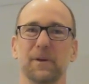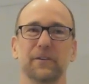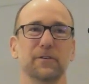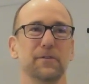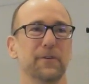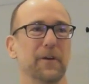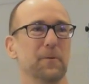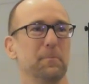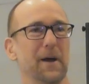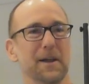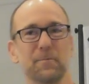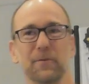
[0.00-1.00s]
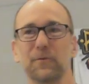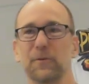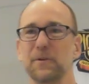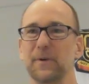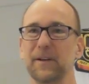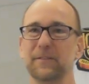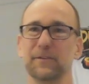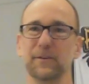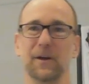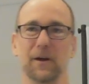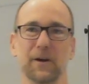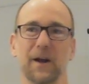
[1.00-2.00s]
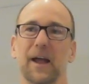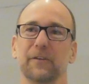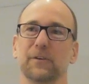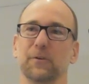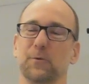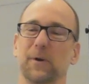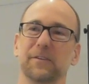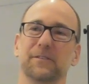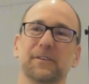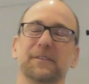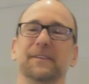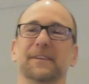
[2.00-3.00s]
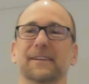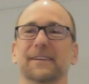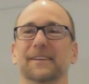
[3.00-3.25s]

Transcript: make sure you've got the mic before you answer or ask a question.